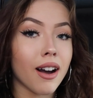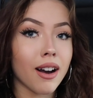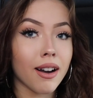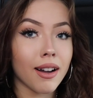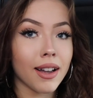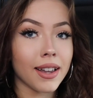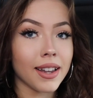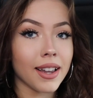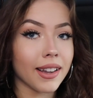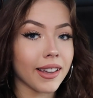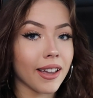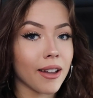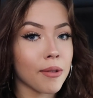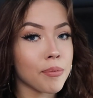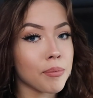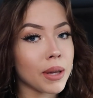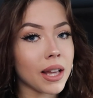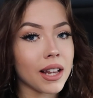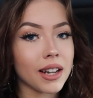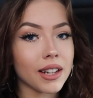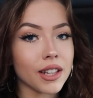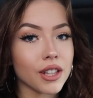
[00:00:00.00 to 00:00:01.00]
I again
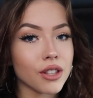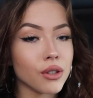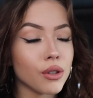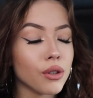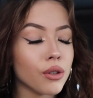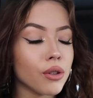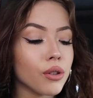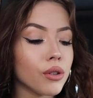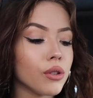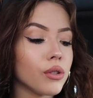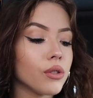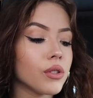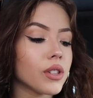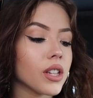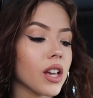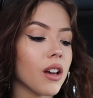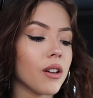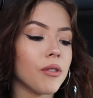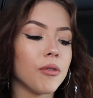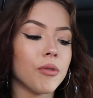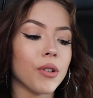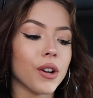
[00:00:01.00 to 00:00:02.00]
barely use.
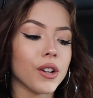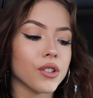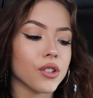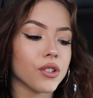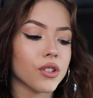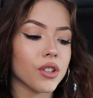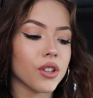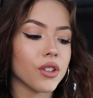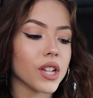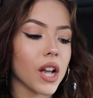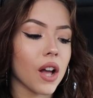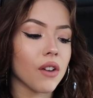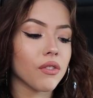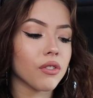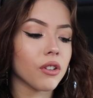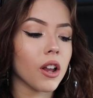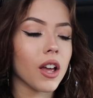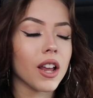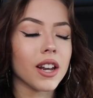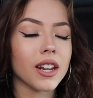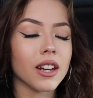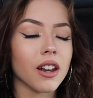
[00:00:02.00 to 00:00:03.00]
I just use that for
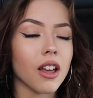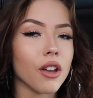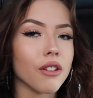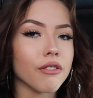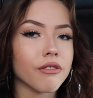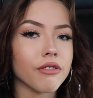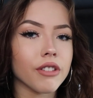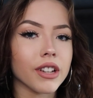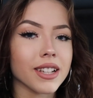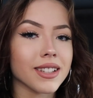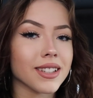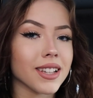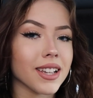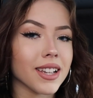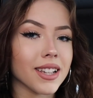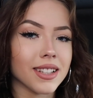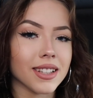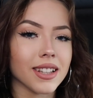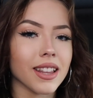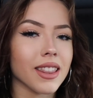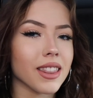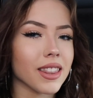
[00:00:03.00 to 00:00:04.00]
like light
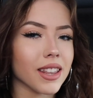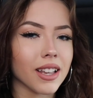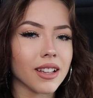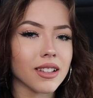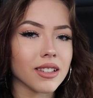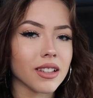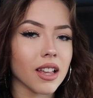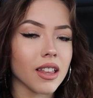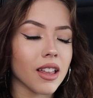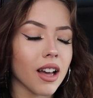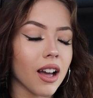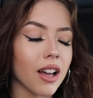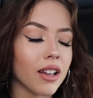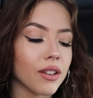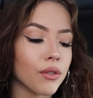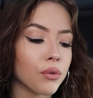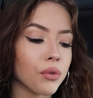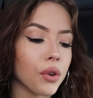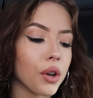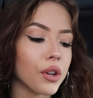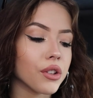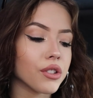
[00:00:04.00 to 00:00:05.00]
fixes and things like that
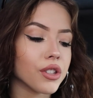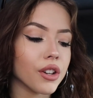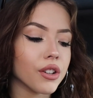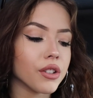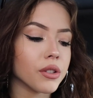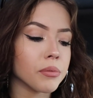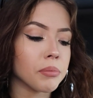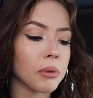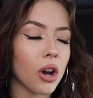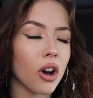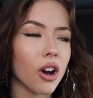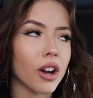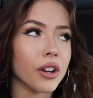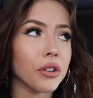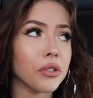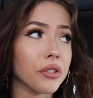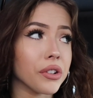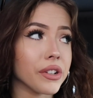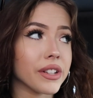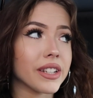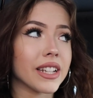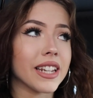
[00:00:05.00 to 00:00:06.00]
in photos, but I
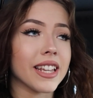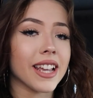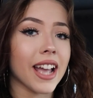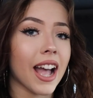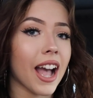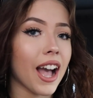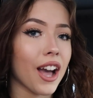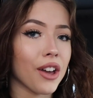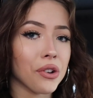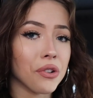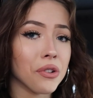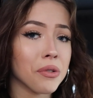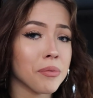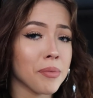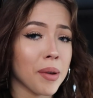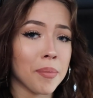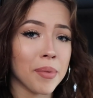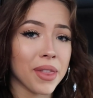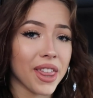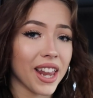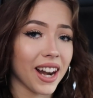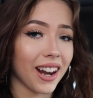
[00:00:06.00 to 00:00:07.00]
honestly cannot
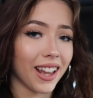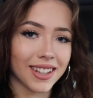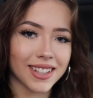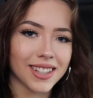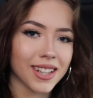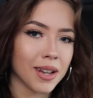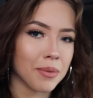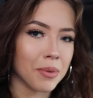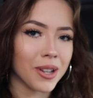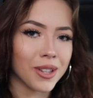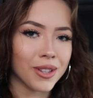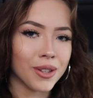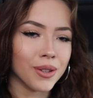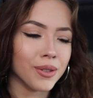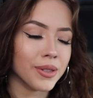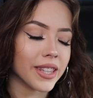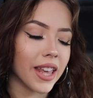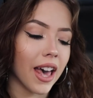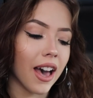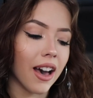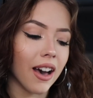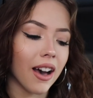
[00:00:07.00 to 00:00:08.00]
remember the last time I
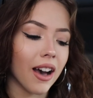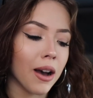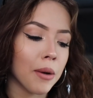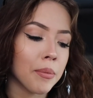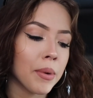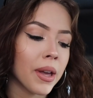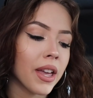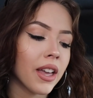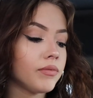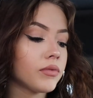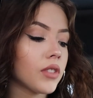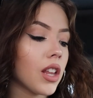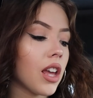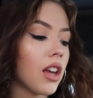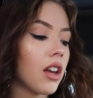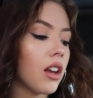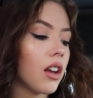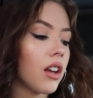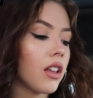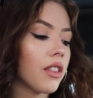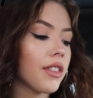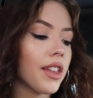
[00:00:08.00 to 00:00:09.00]
used that app.
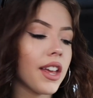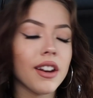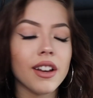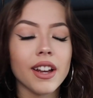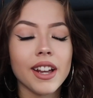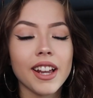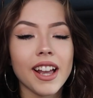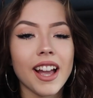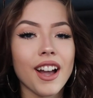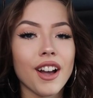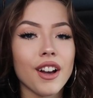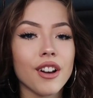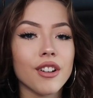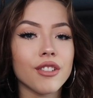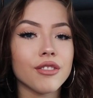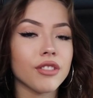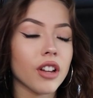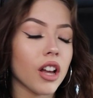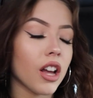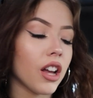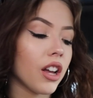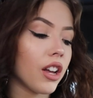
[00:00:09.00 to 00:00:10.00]
Then I
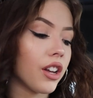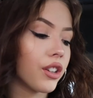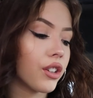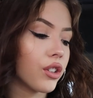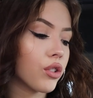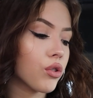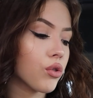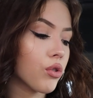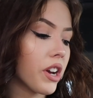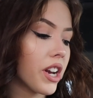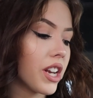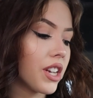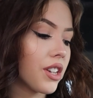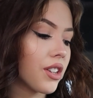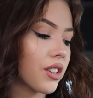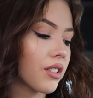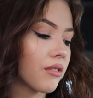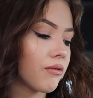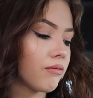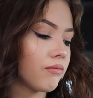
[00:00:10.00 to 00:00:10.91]
have Grid